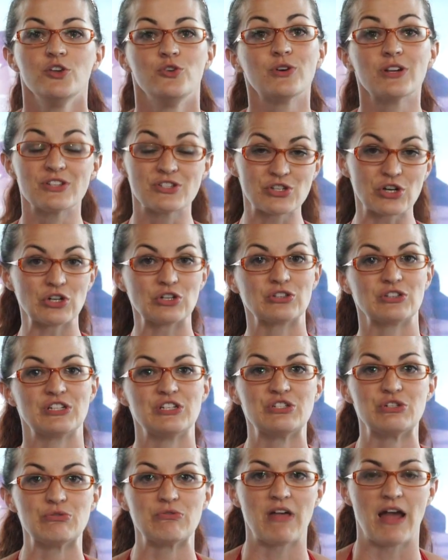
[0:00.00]
you can
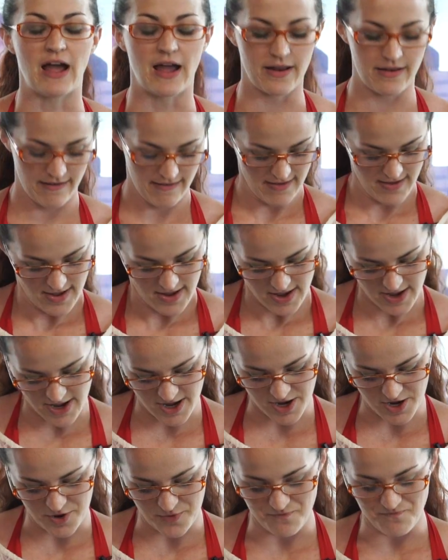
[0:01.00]
certainly do that.
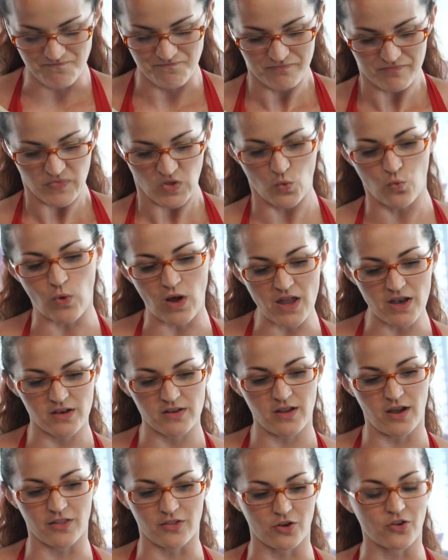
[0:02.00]

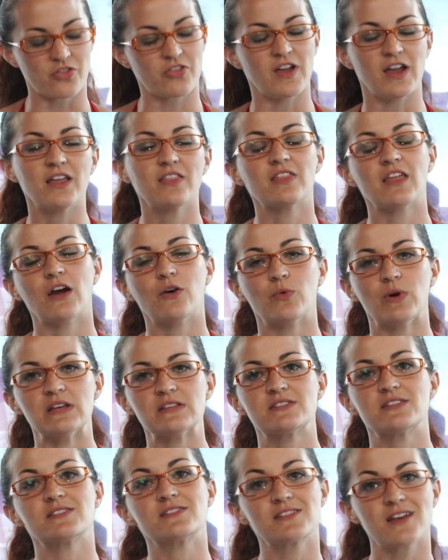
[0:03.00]
One other thing that
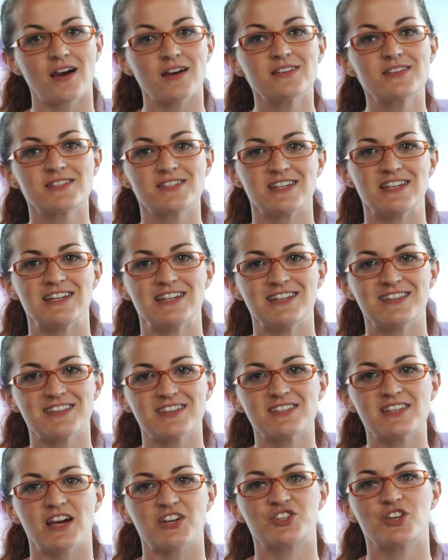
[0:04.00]
was discussed in
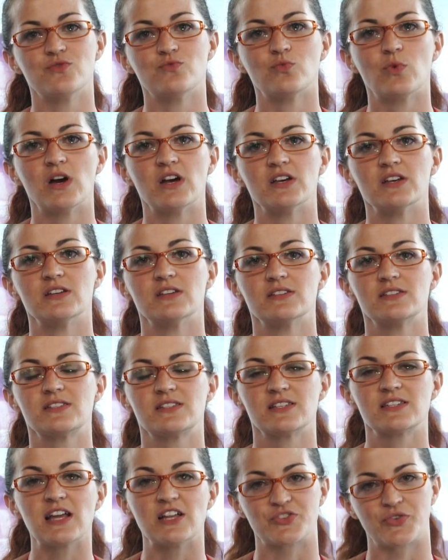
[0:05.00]
the session
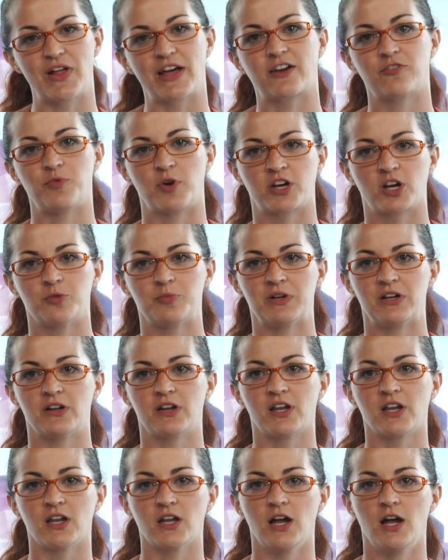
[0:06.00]
was discounts for lack of
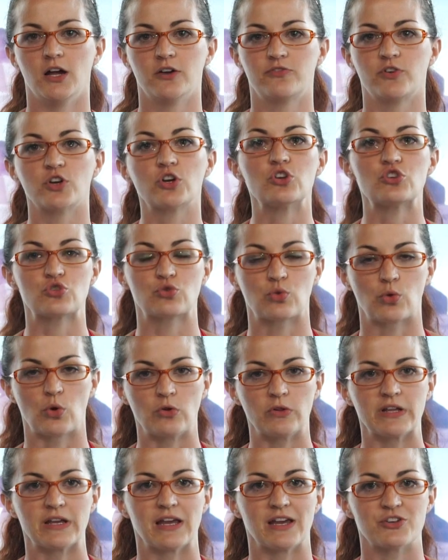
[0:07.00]
marketability for
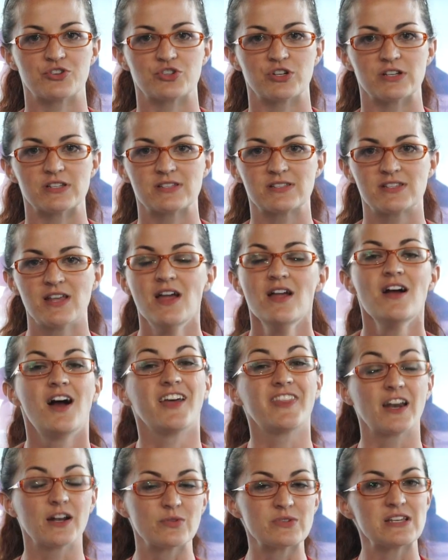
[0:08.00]
controlling interests.
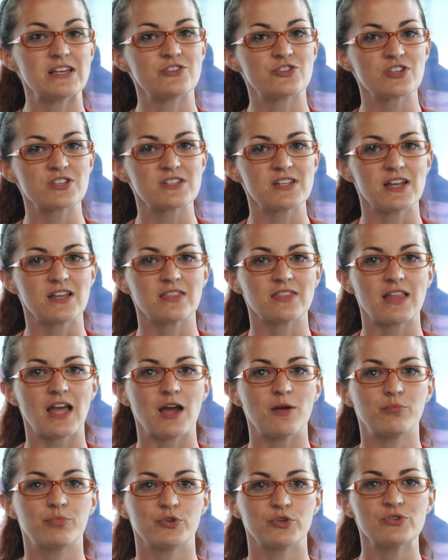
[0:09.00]
I thought it was interesting
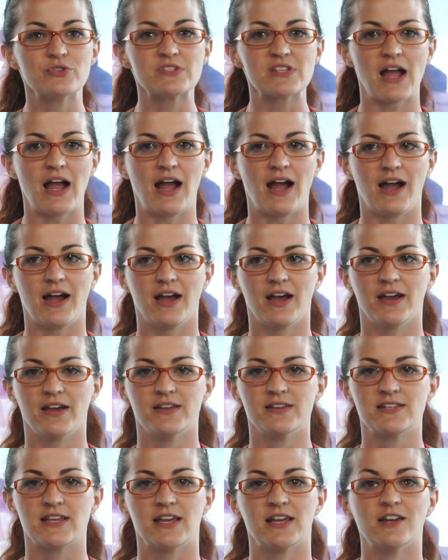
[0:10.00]
that Bruce
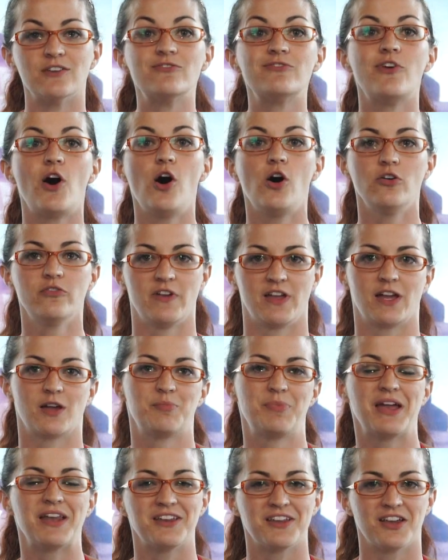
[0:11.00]
had an evolving
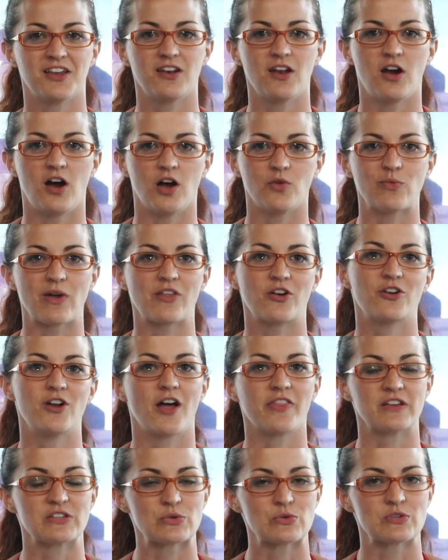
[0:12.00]
opinion on whether or
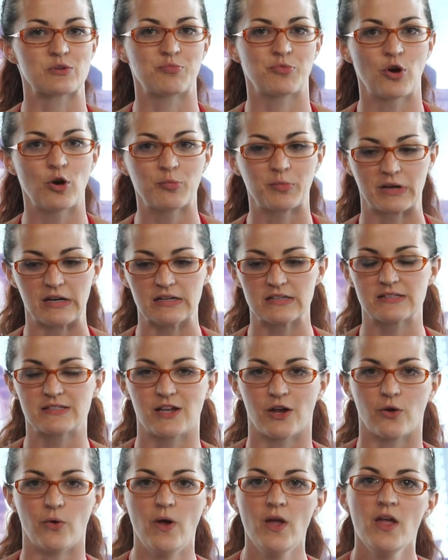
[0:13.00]
not this was appropriate.
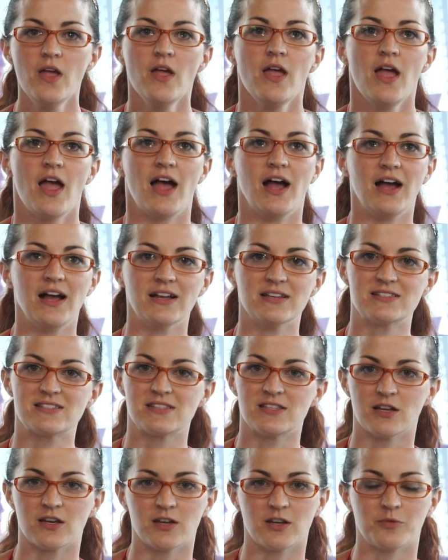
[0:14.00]
So as
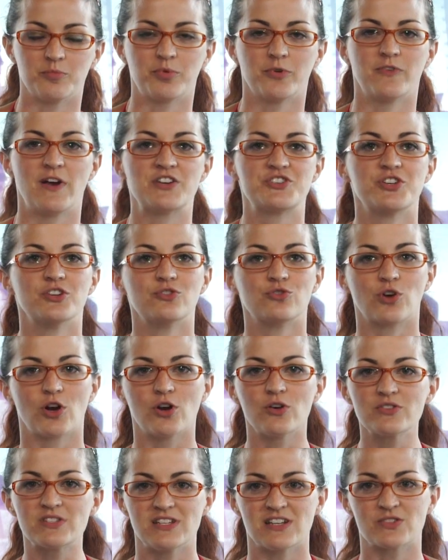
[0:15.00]
the profession
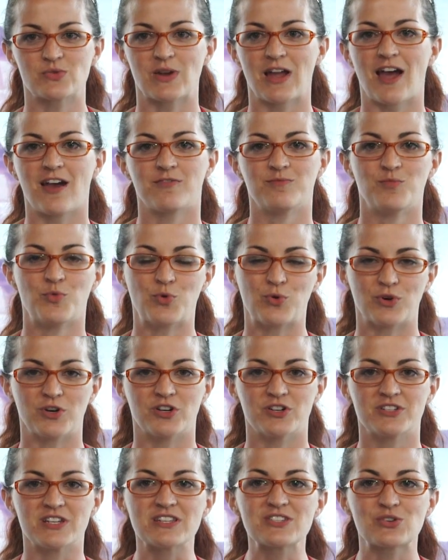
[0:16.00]
grows and as we have
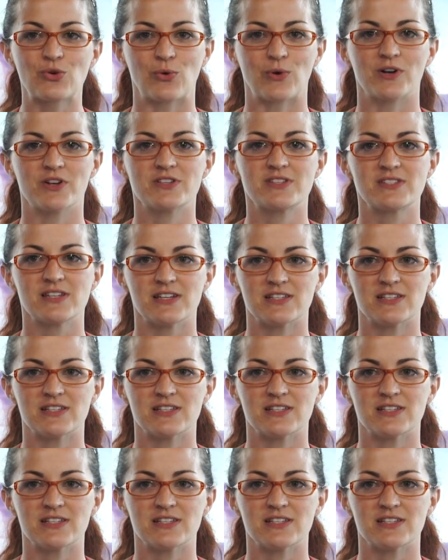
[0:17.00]
more discourse,